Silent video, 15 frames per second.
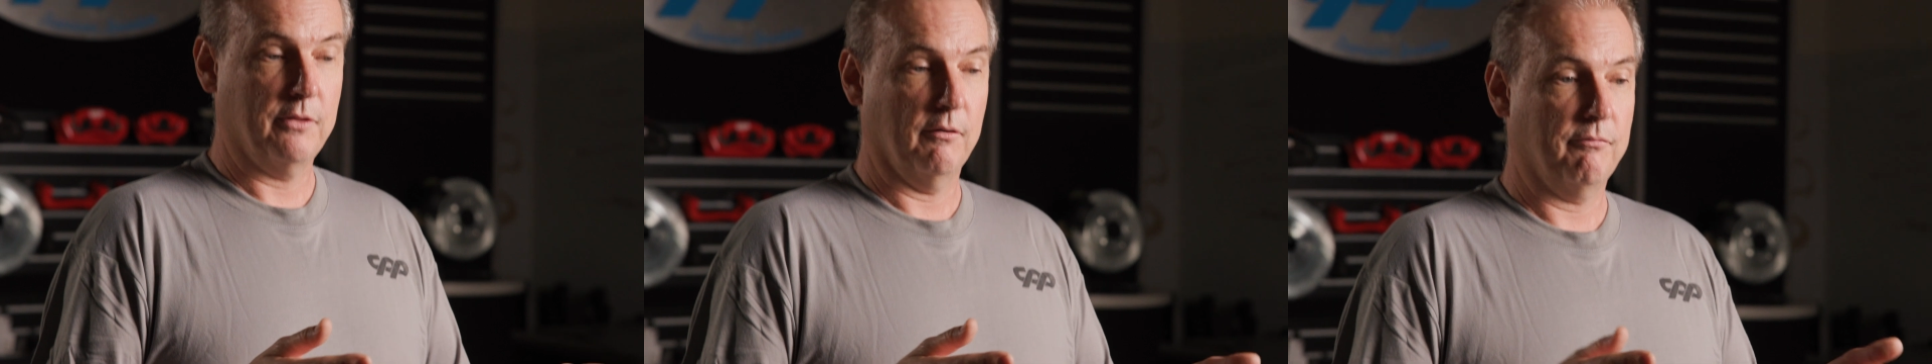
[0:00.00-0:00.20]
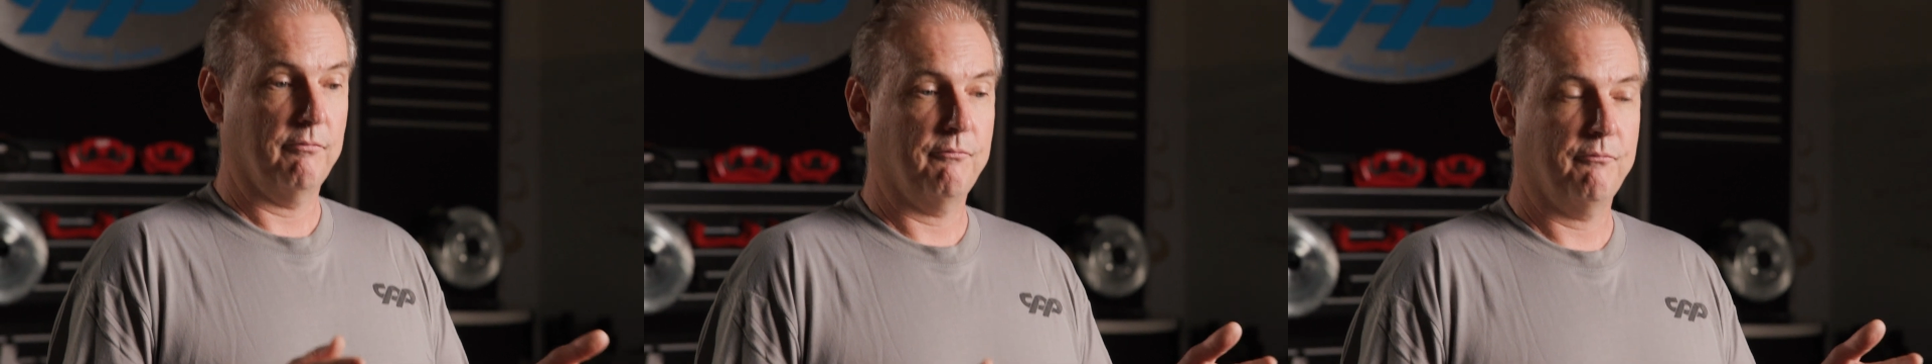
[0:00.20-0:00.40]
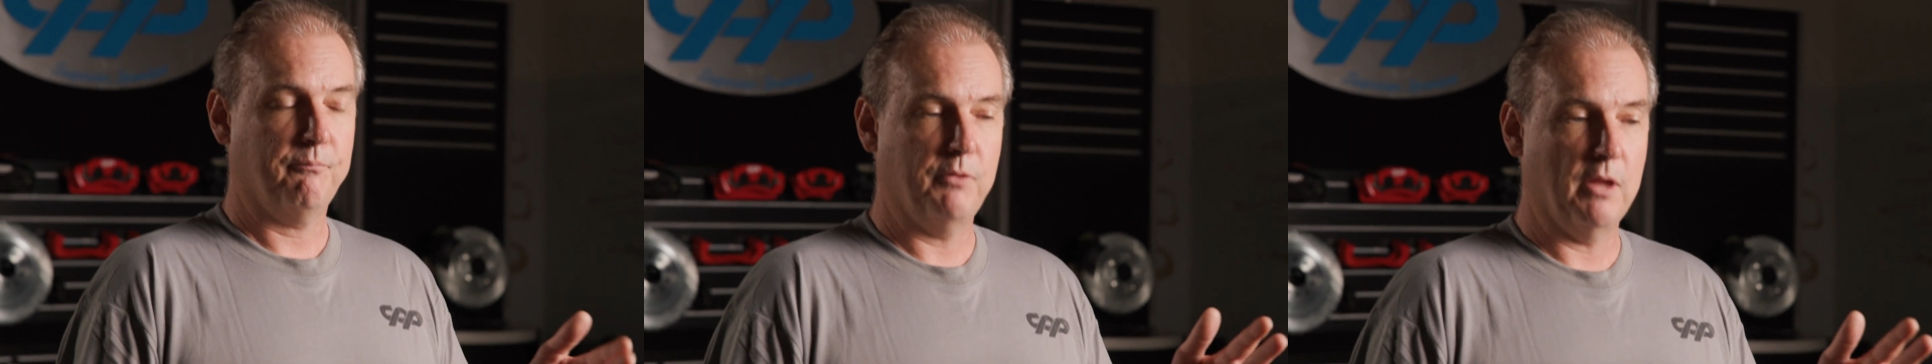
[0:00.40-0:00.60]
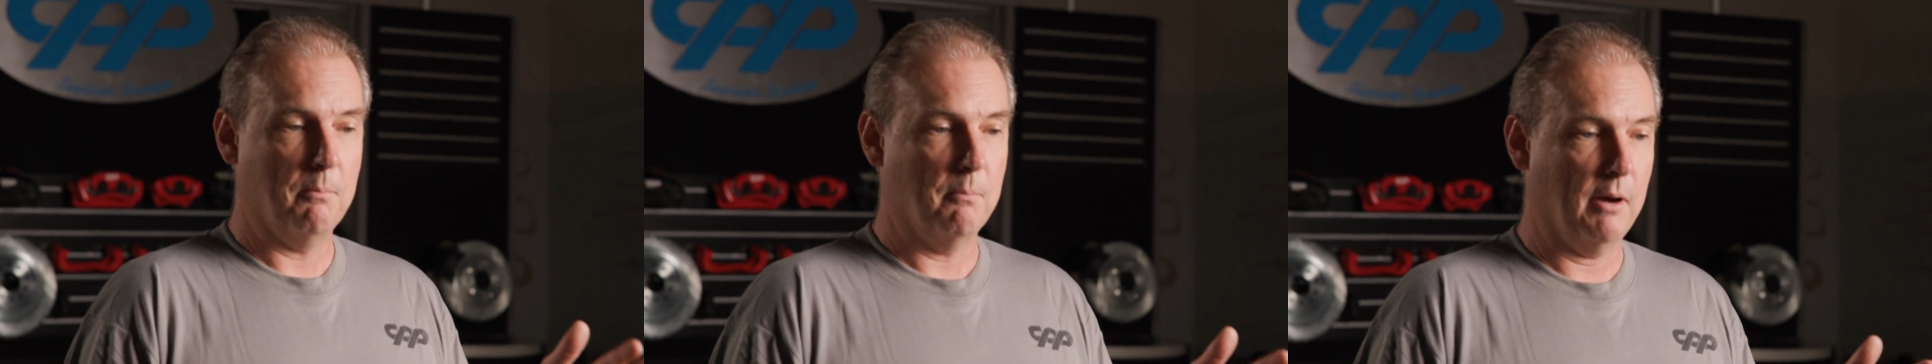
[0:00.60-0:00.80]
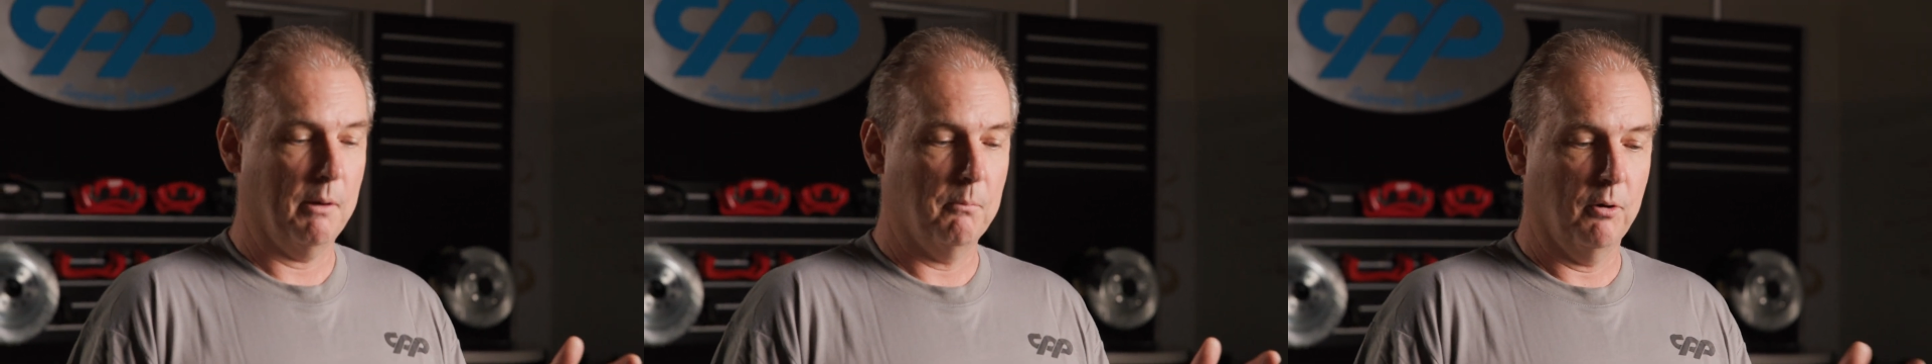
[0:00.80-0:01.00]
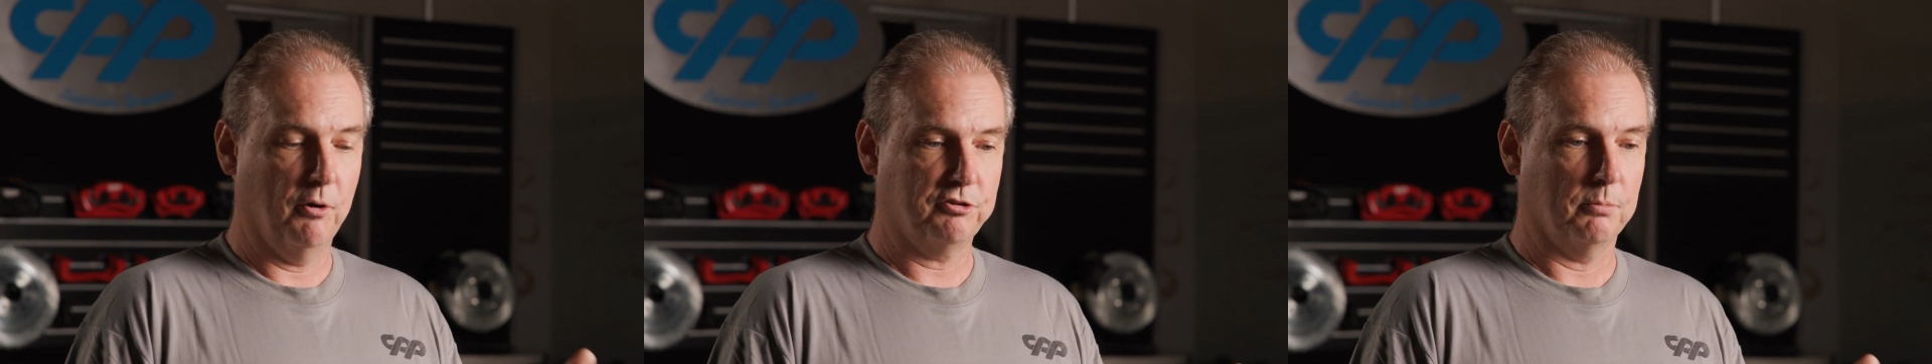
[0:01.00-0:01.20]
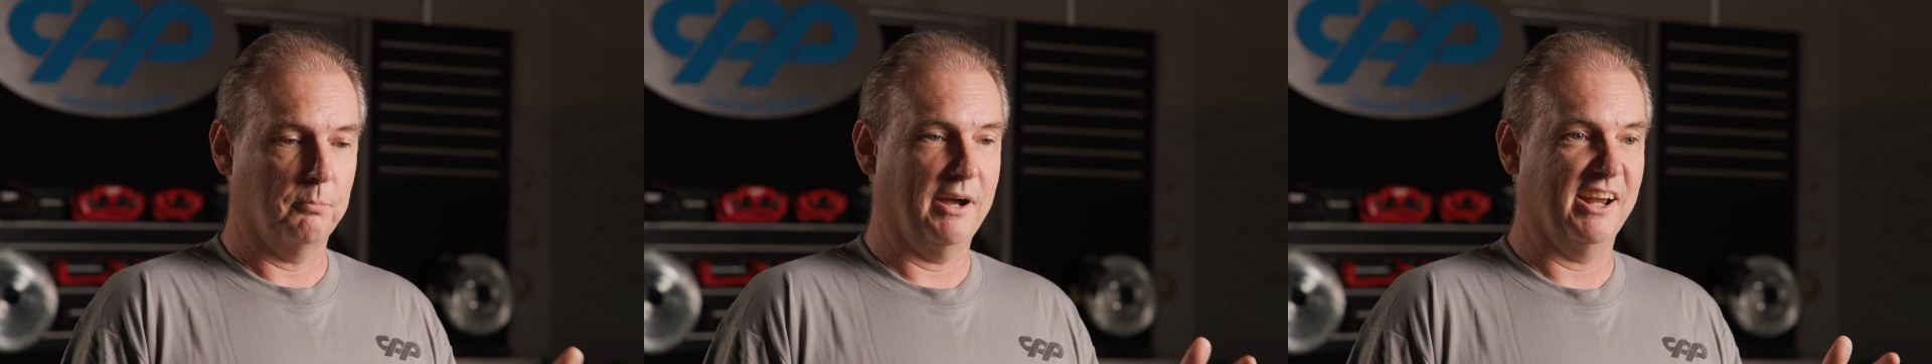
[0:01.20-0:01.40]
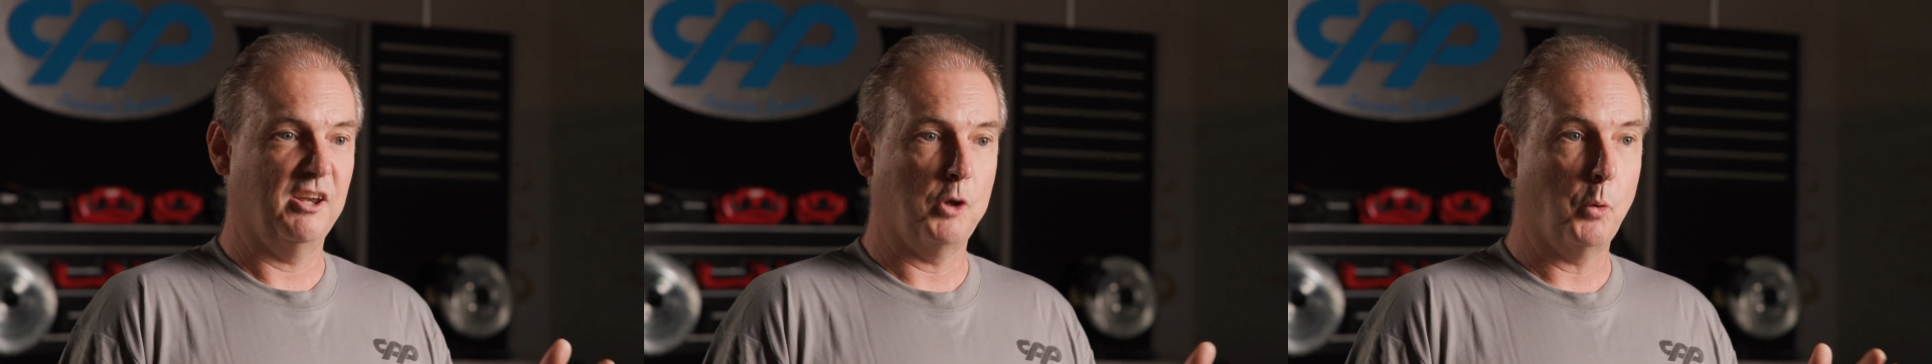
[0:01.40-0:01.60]
the most
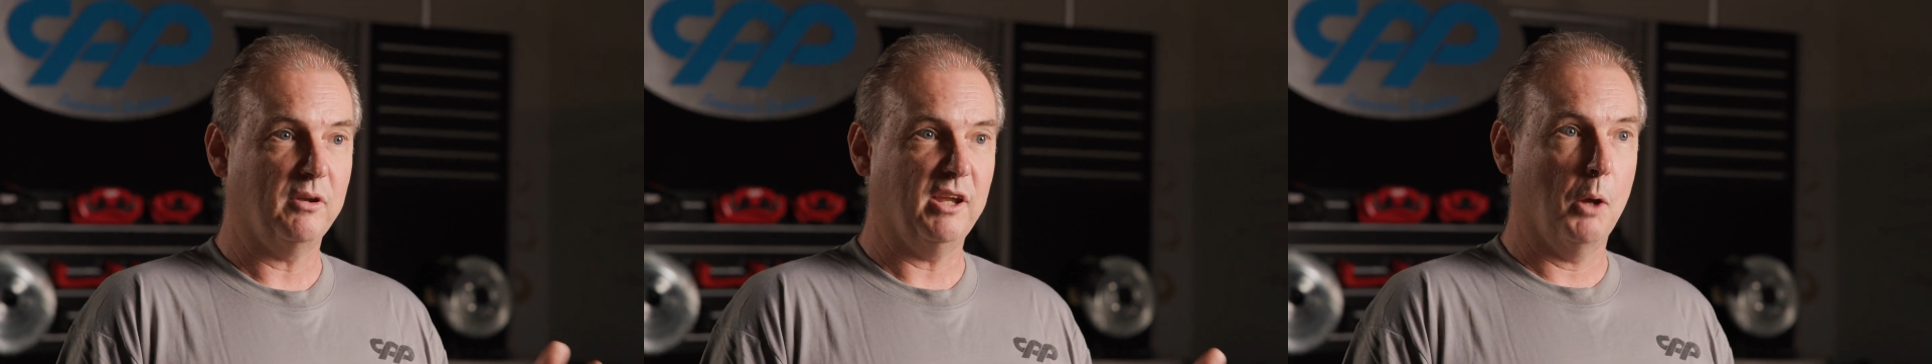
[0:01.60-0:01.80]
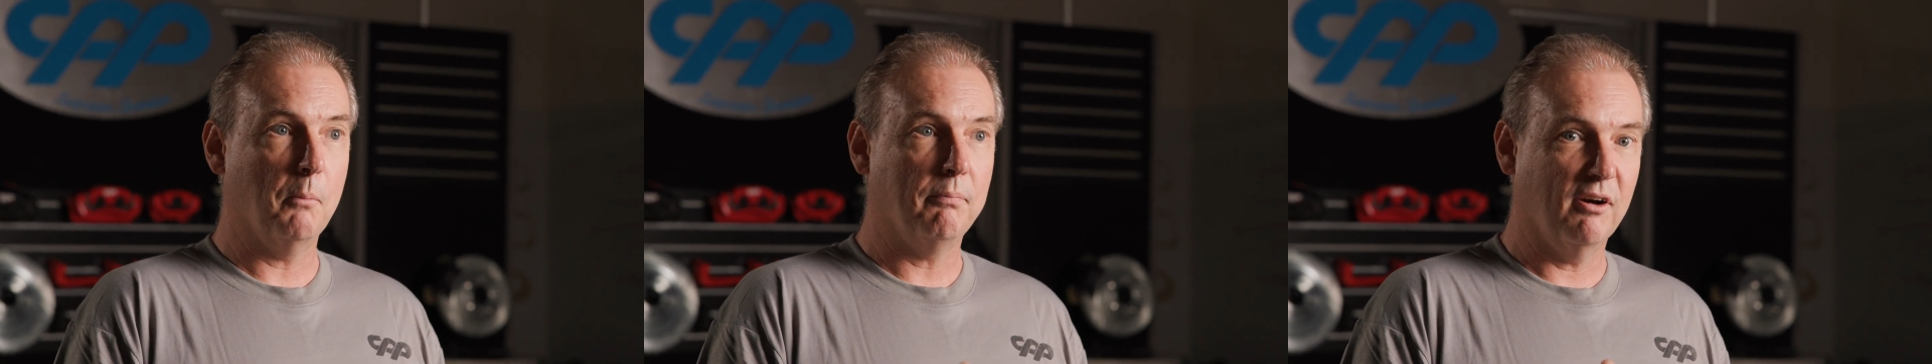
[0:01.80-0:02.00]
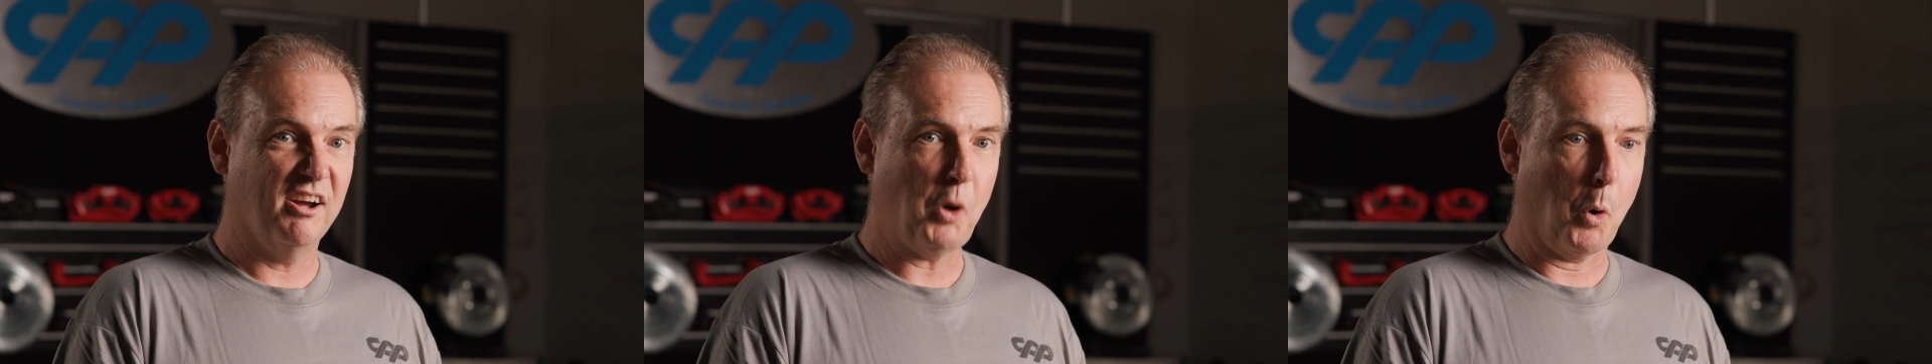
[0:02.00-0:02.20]
minute input,